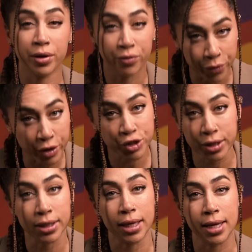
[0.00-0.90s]
but
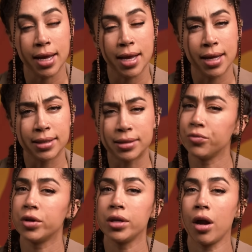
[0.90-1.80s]
unfortunately,
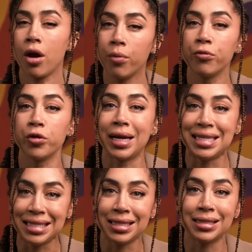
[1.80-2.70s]
some really harmful
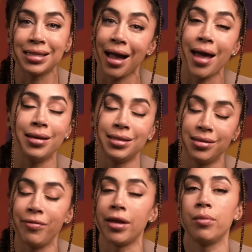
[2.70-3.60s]
ideas guided its
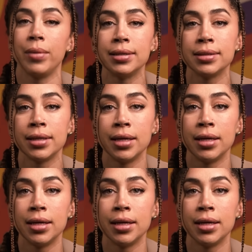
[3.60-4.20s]
development.